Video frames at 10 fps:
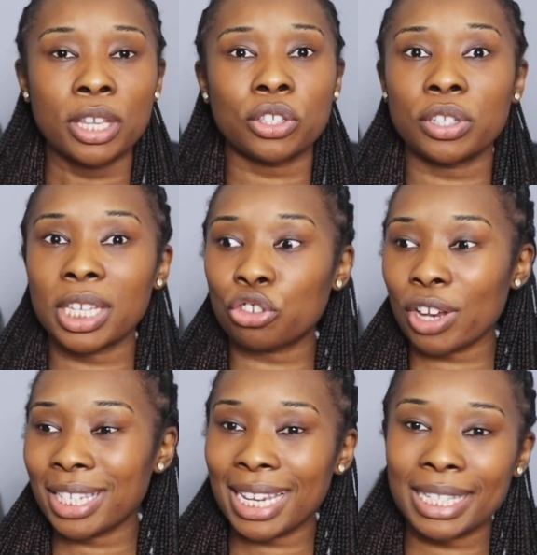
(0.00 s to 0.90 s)
So this
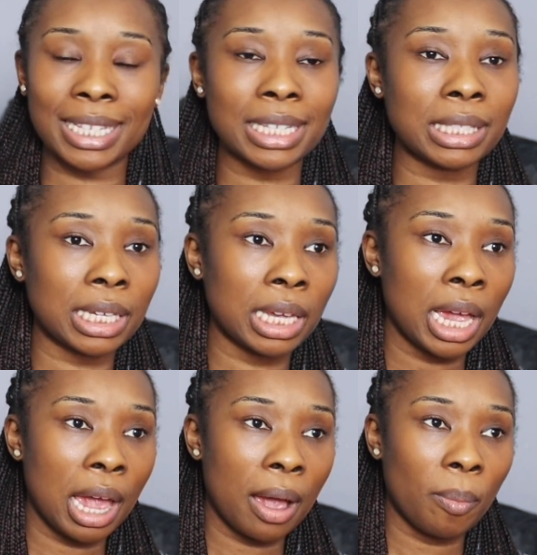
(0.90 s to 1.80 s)
translated into
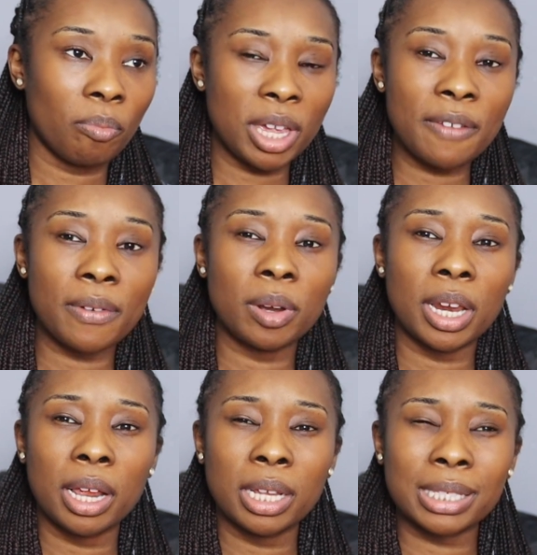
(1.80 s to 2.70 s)

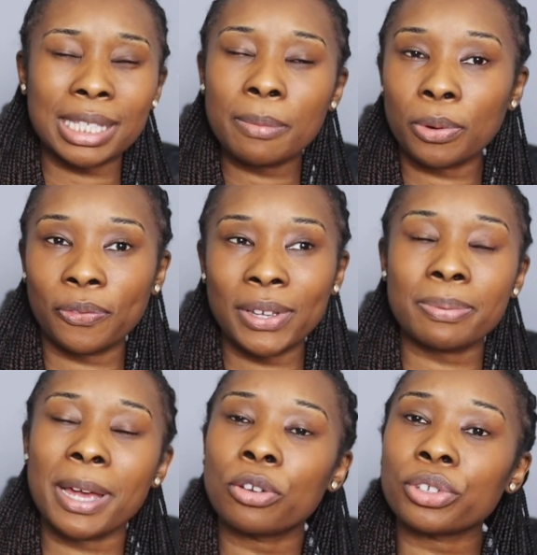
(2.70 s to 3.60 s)
even simple
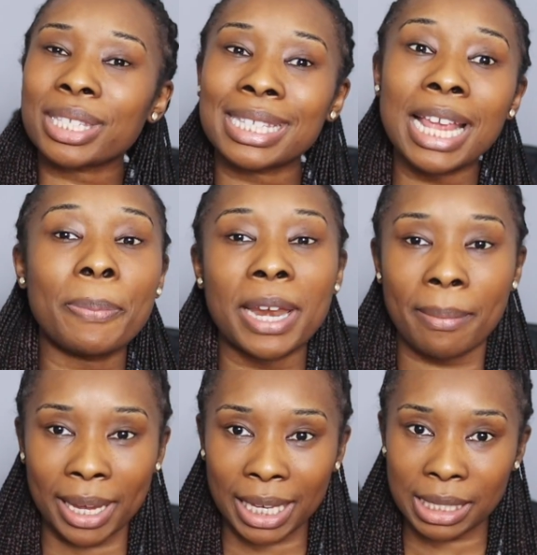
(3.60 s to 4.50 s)
things, but not snapping
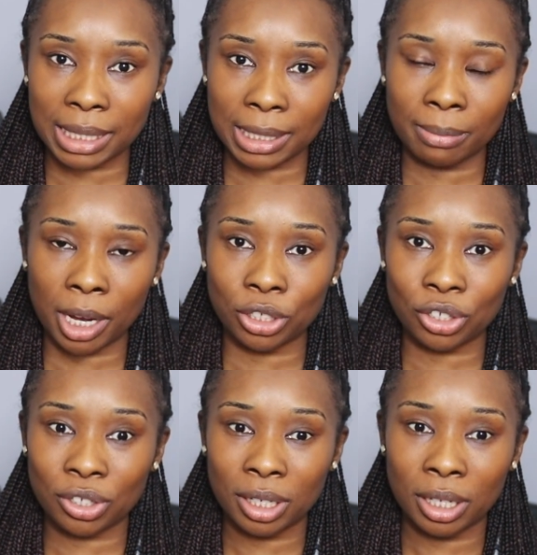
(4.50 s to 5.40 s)
at my kids as
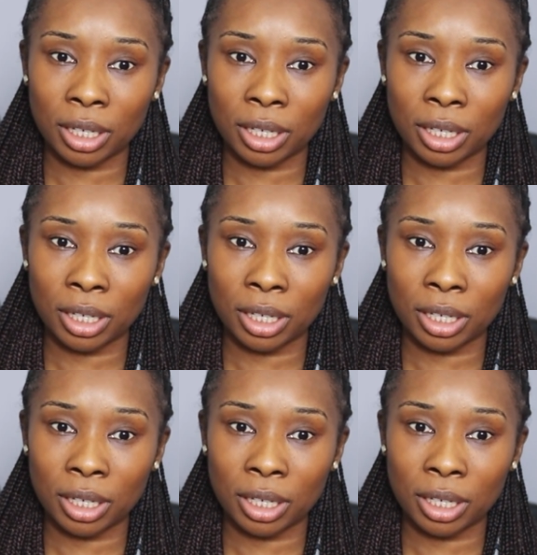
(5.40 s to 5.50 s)
much.